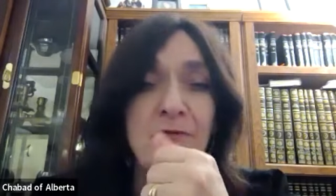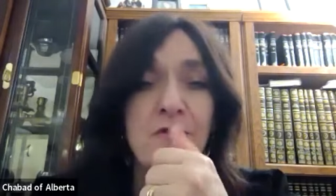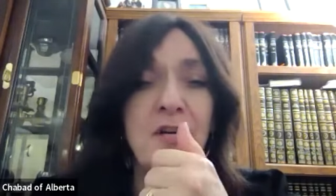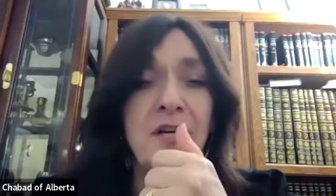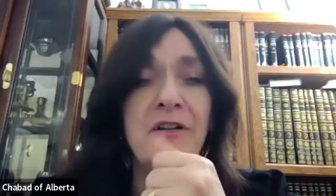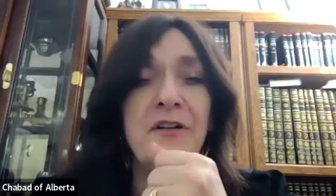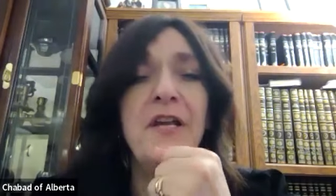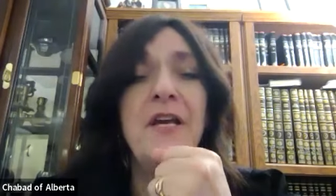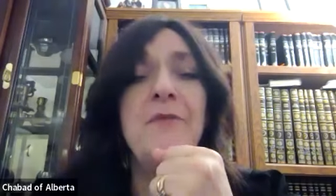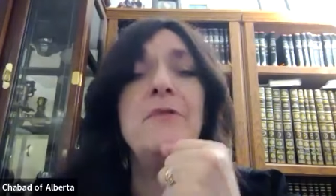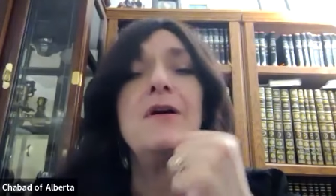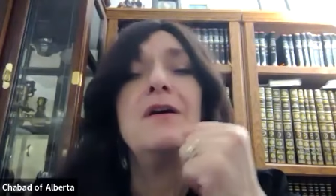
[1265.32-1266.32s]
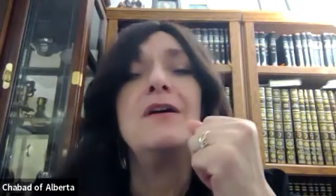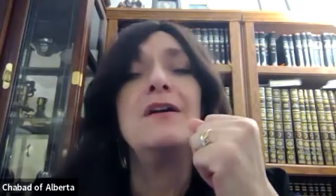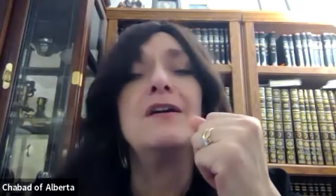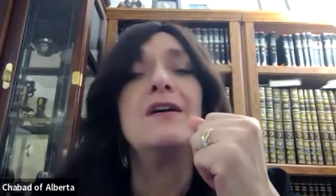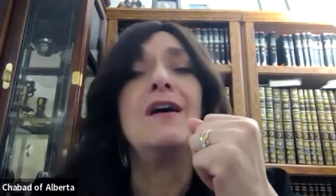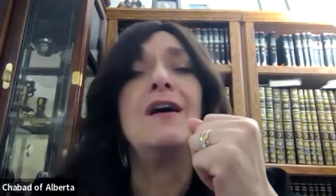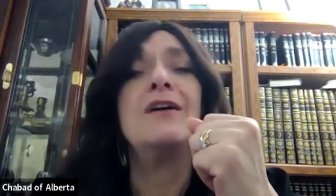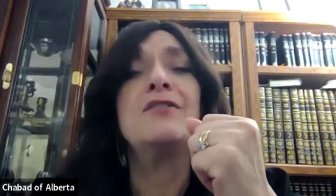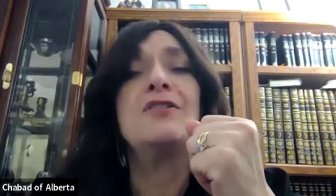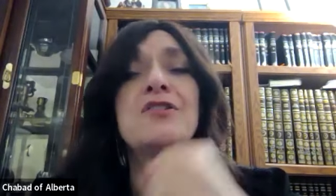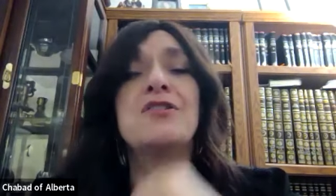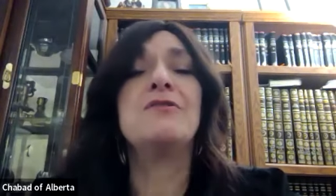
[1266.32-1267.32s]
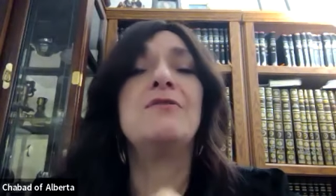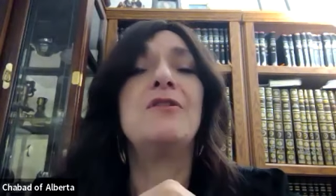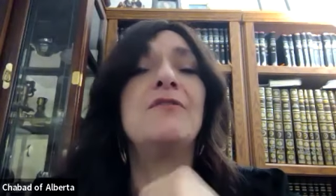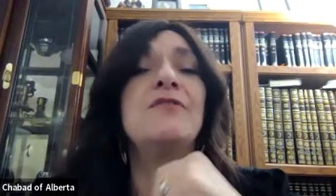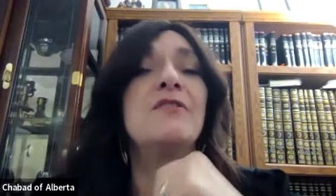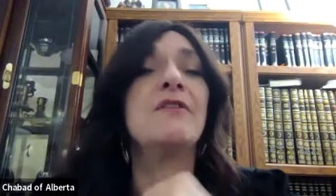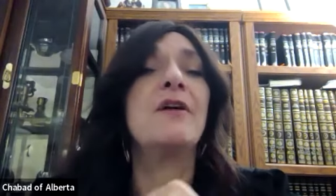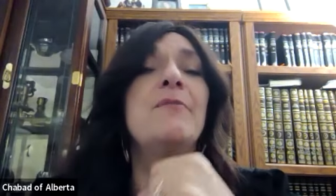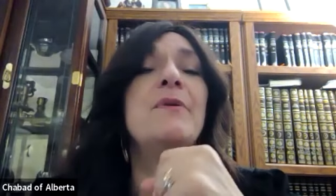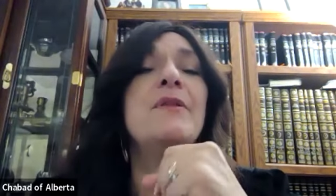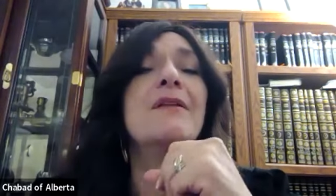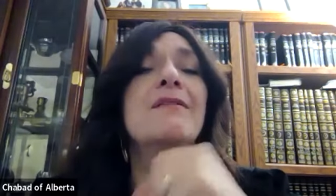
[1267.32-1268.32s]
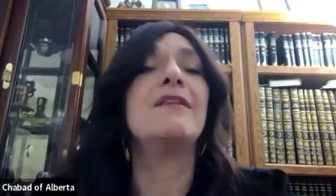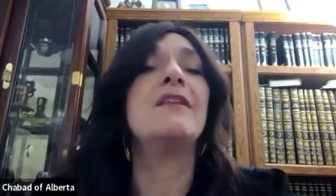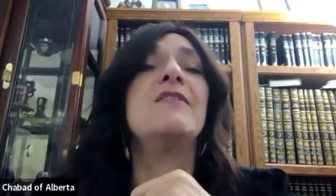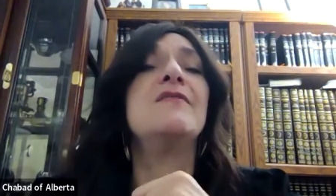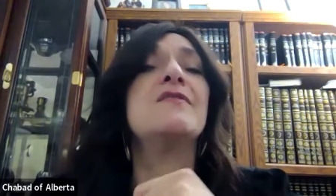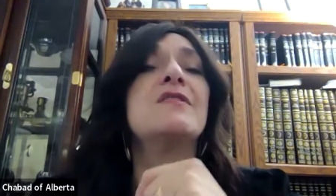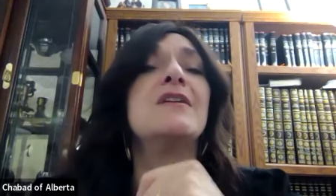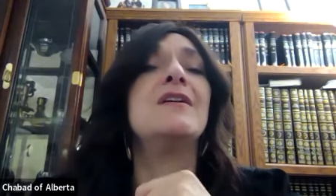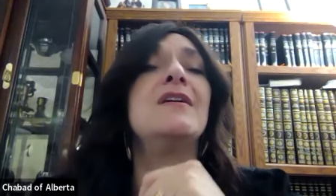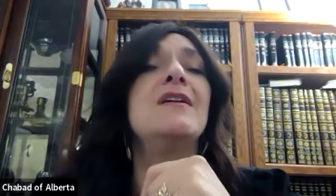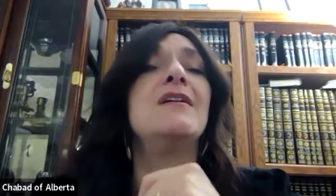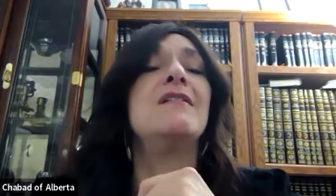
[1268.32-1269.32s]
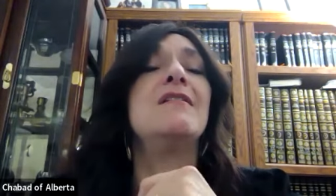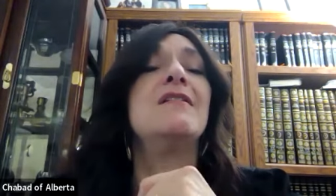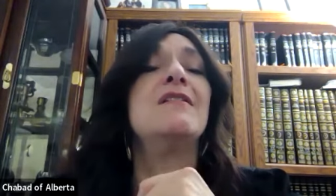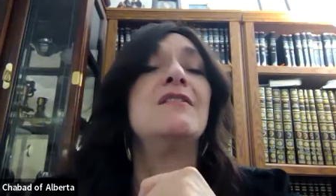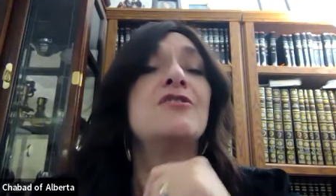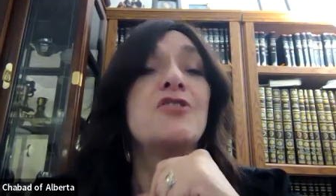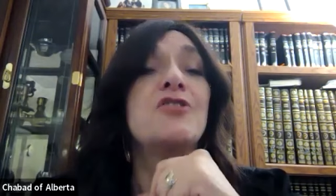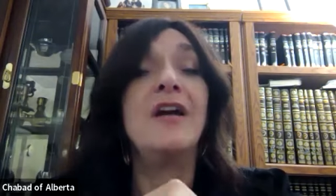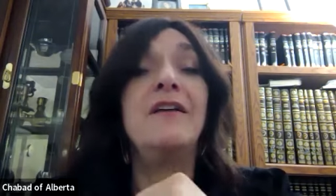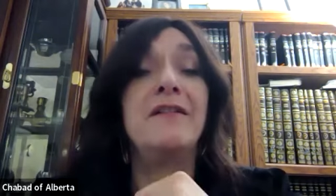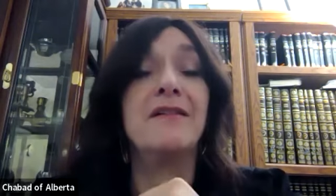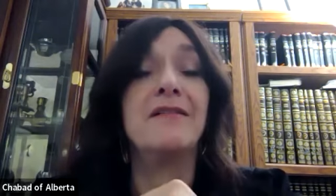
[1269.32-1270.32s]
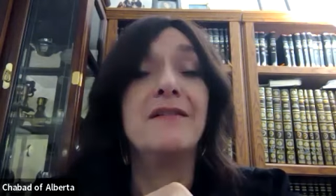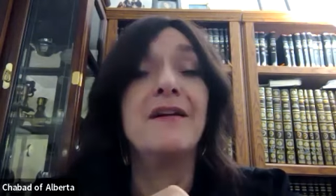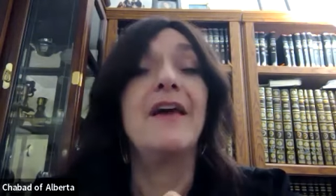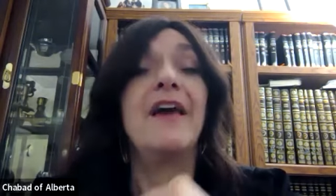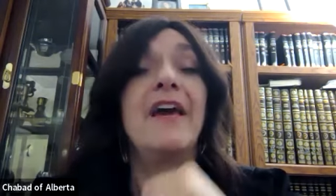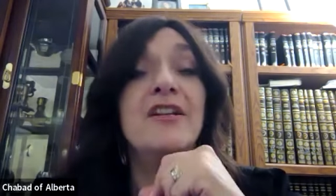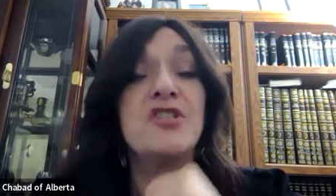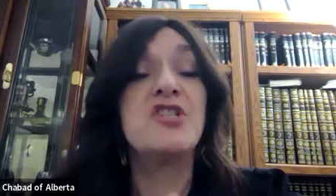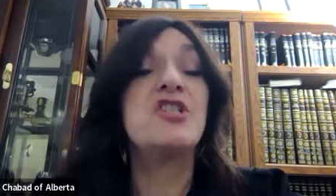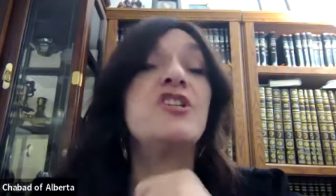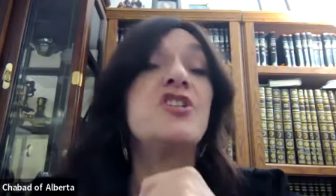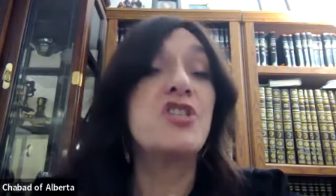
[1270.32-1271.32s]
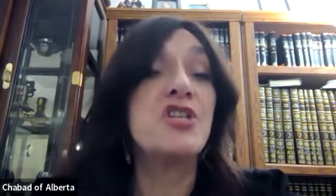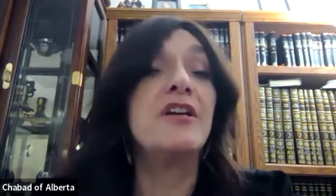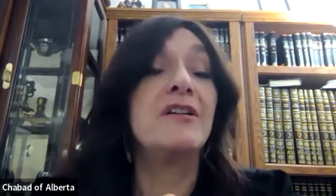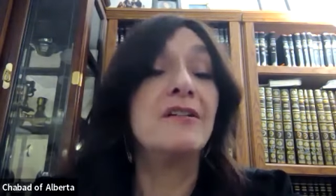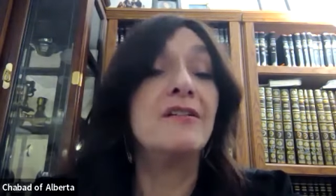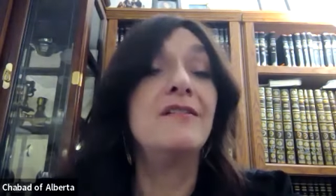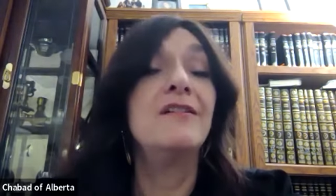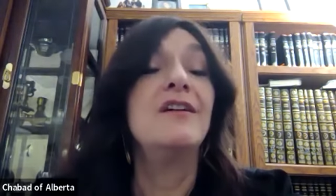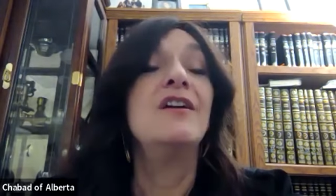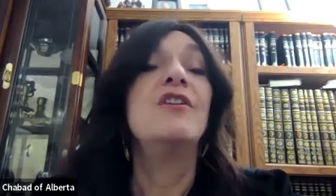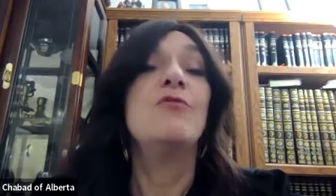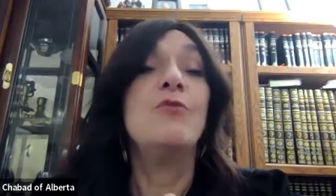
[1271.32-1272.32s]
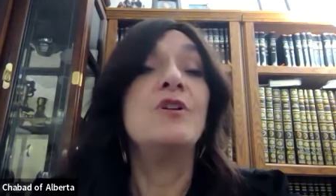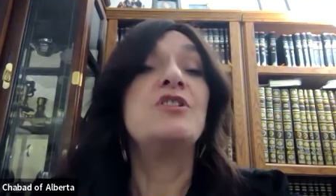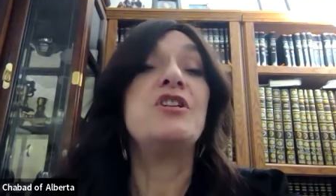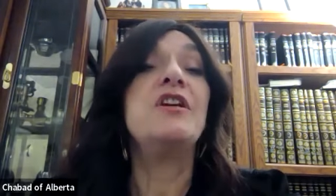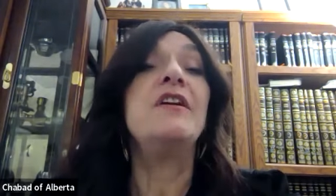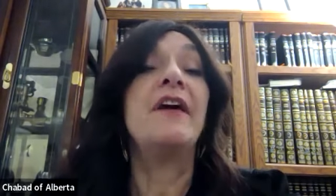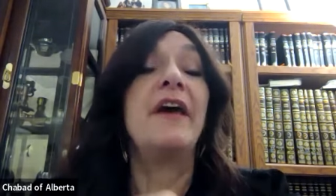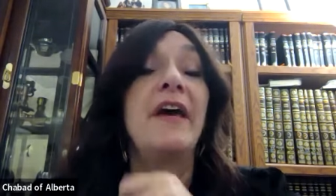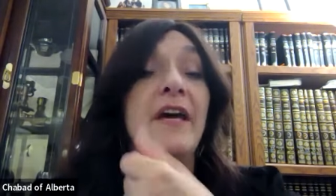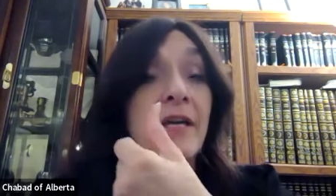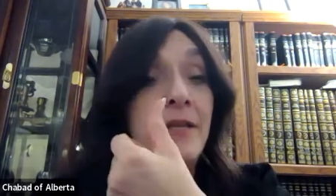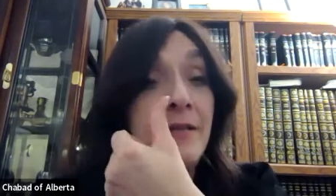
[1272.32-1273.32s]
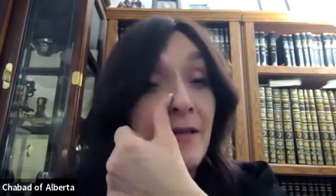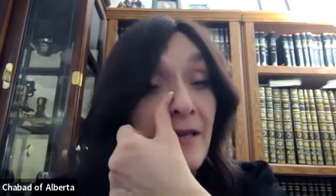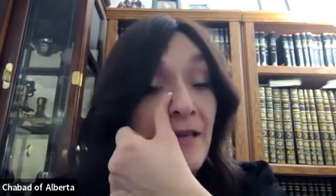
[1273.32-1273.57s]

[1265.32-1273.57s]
forgot her name, uh, the shluch of the Rebbe that lives in China. And she shared what she had